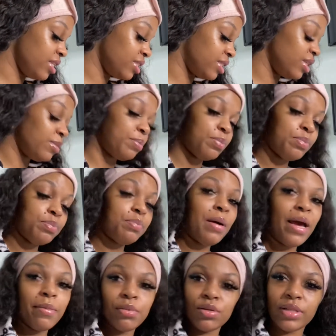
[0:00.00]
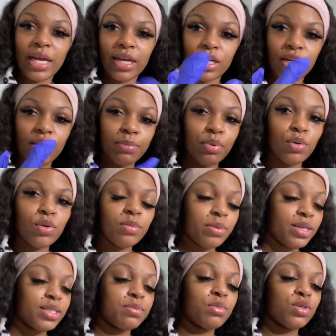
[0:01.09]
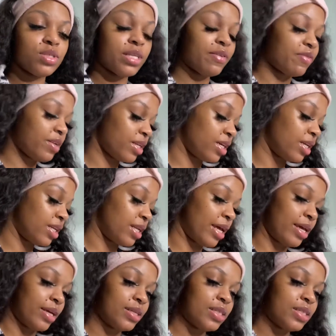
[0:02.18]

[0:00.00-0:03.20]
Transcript: the pebble, like her poop is most definitely gonna like